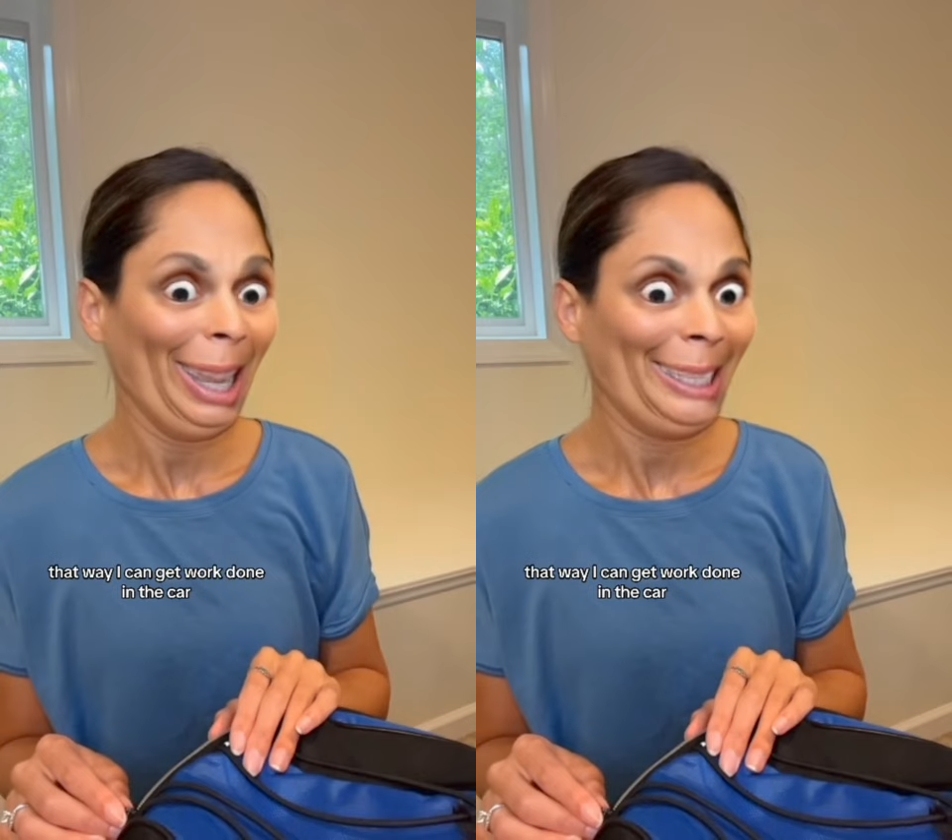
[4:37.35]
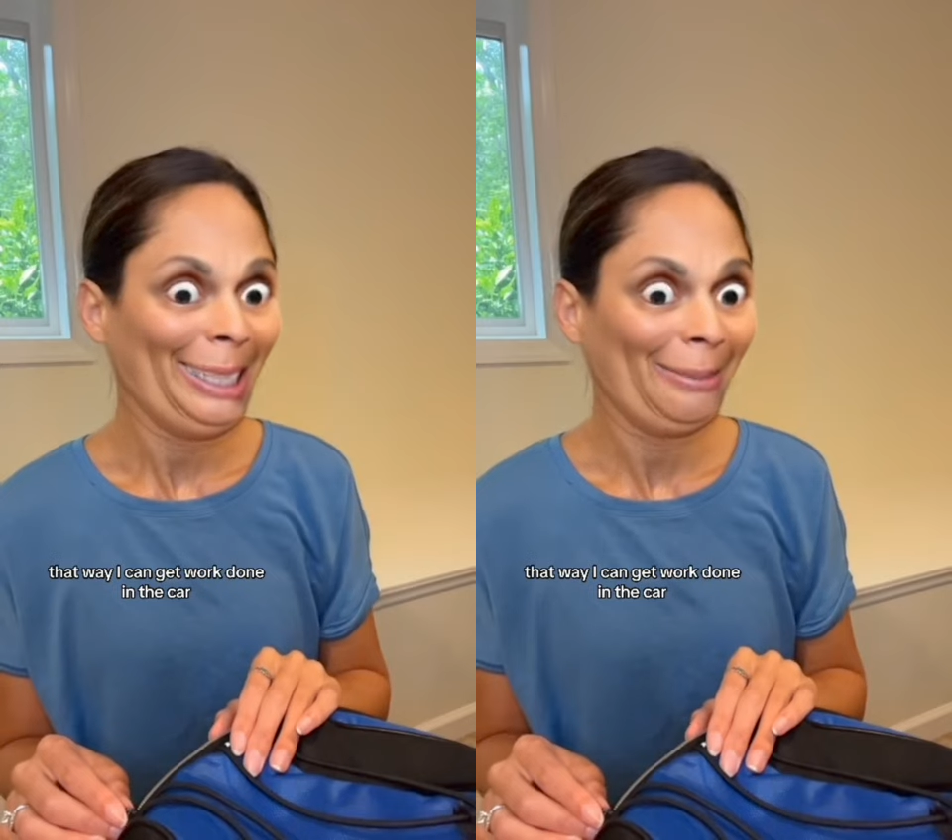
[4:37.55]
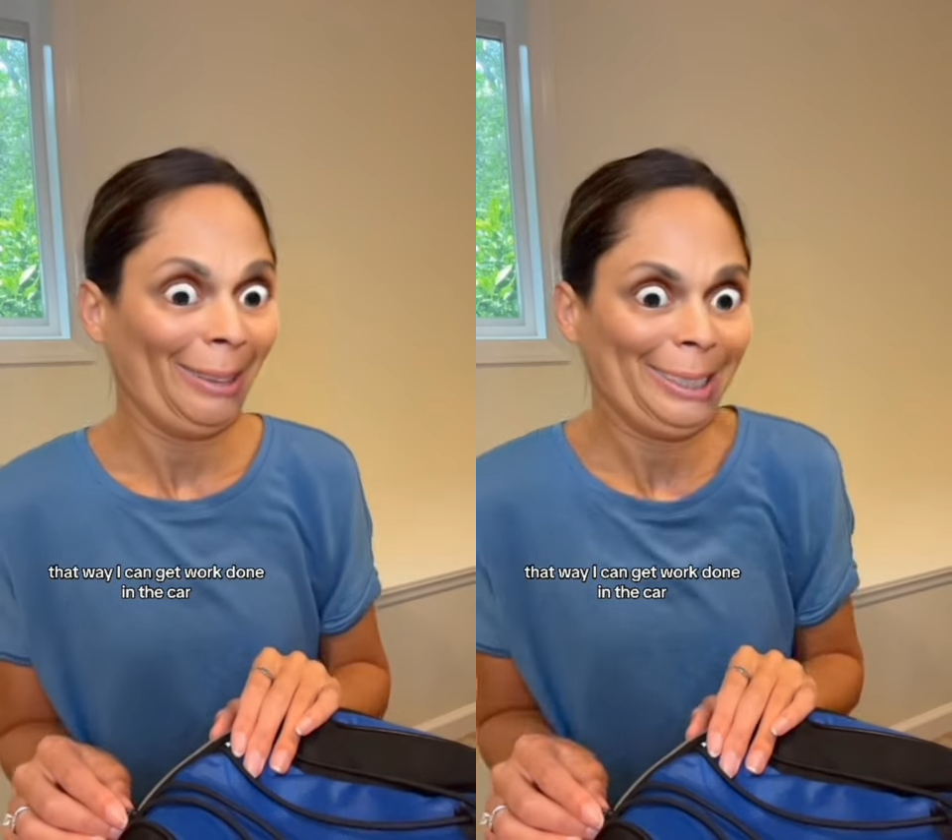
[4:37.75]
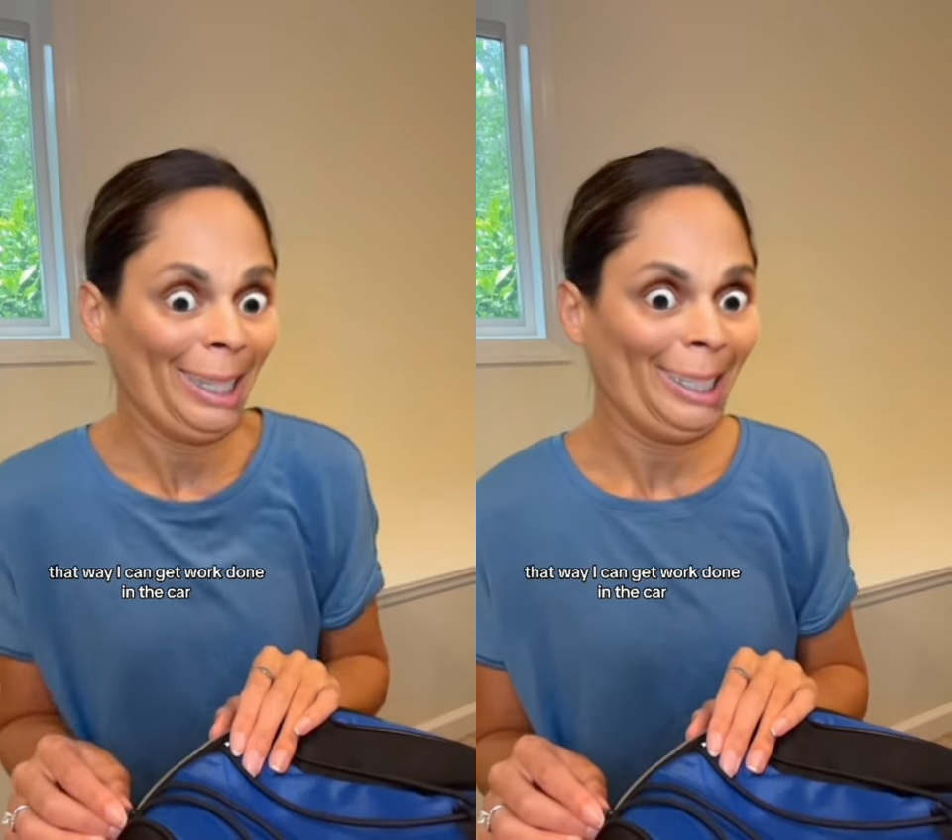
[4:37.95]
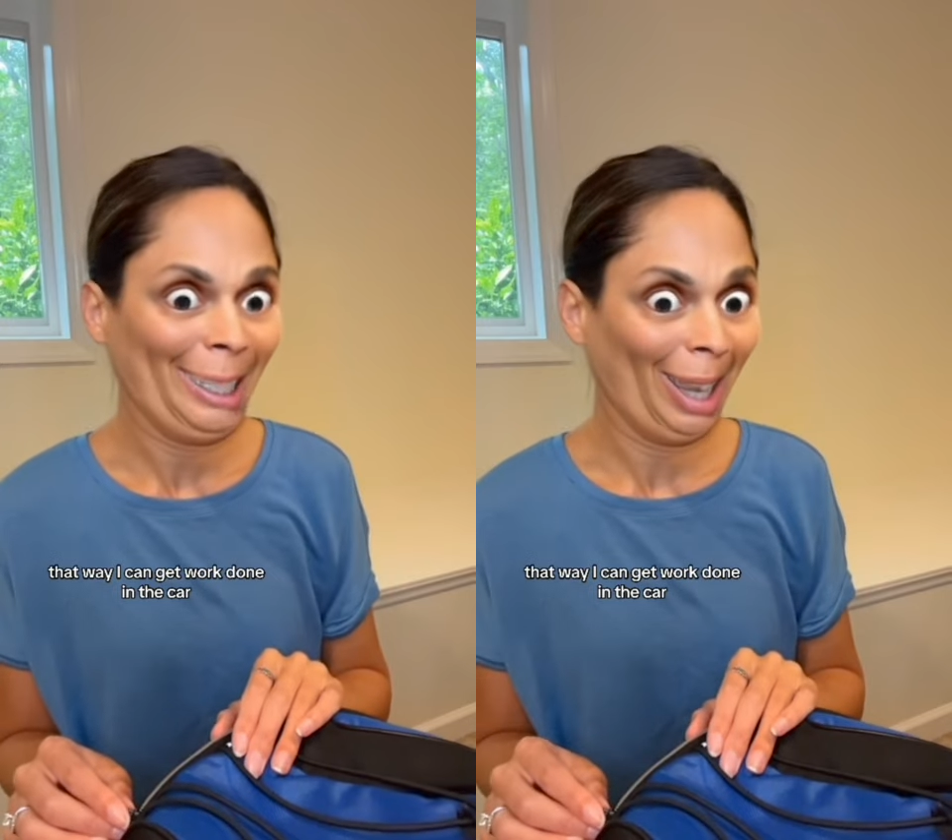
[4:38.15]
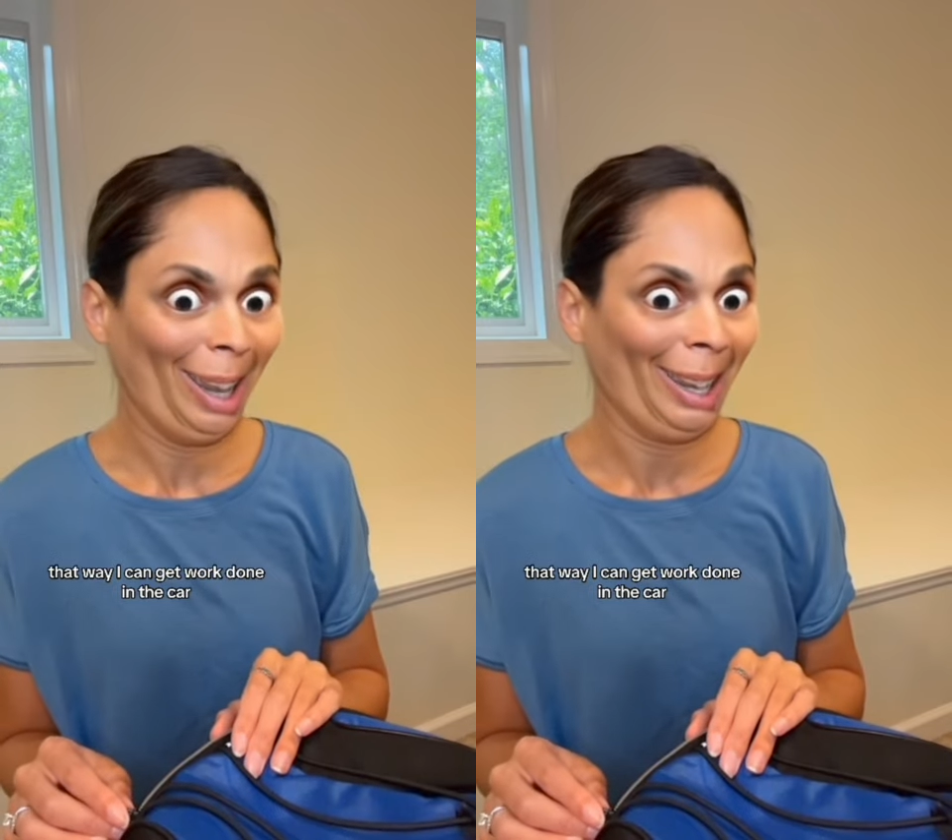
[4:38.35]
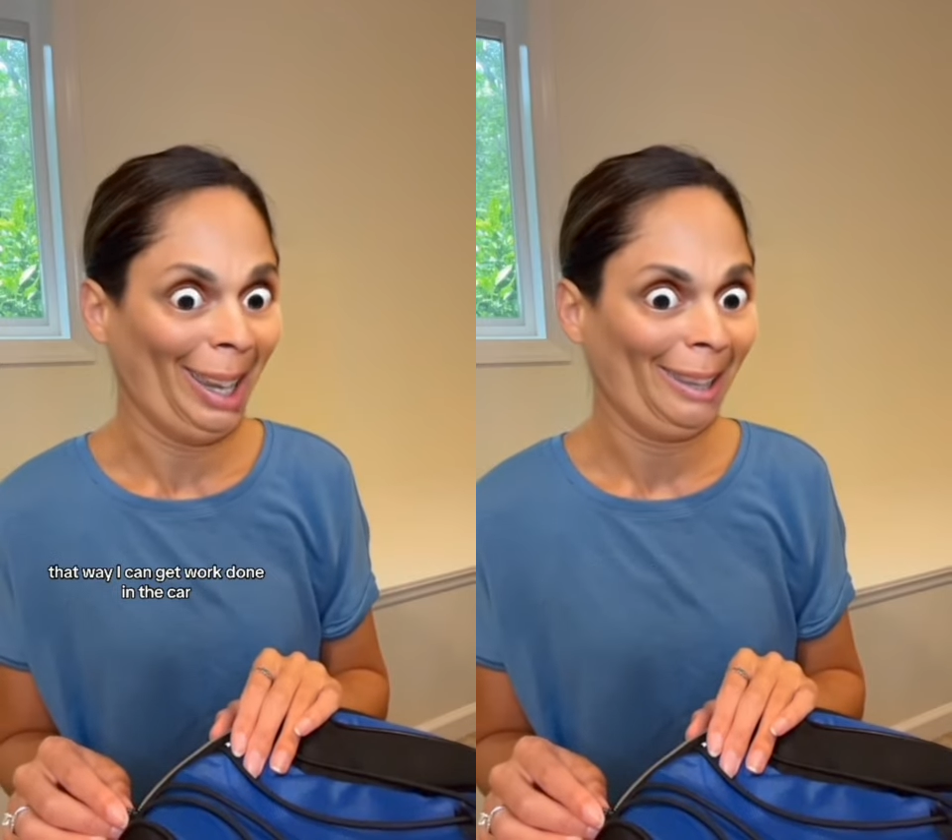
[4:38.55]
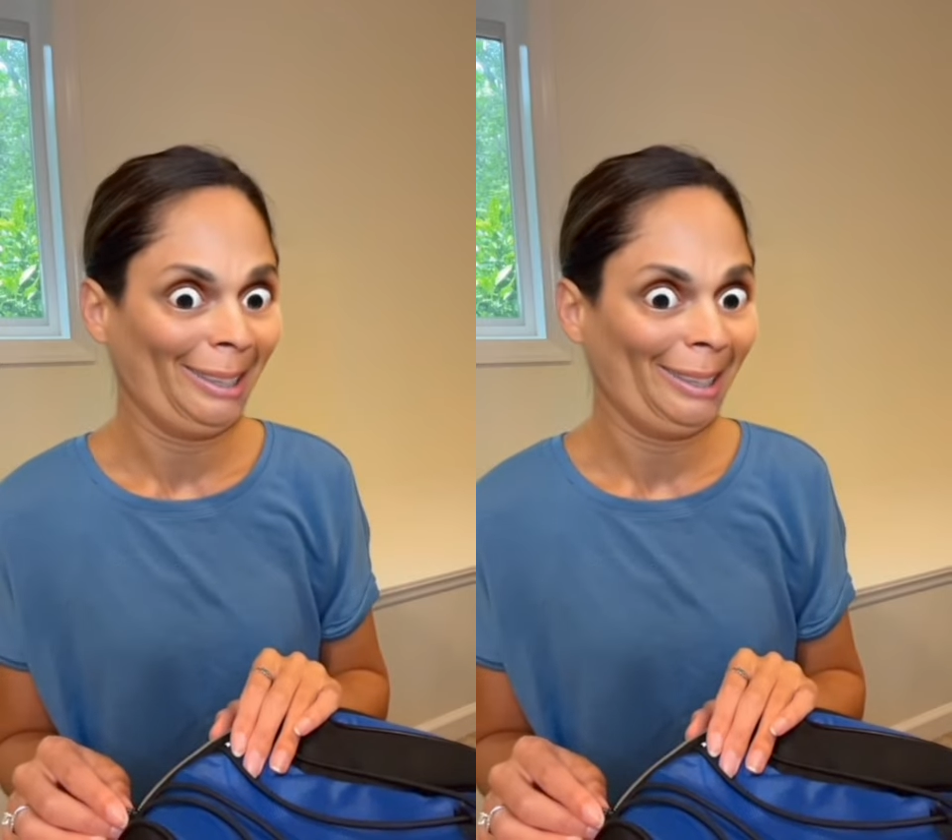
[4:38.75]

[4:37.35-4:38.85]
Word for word: I can get work done in the car.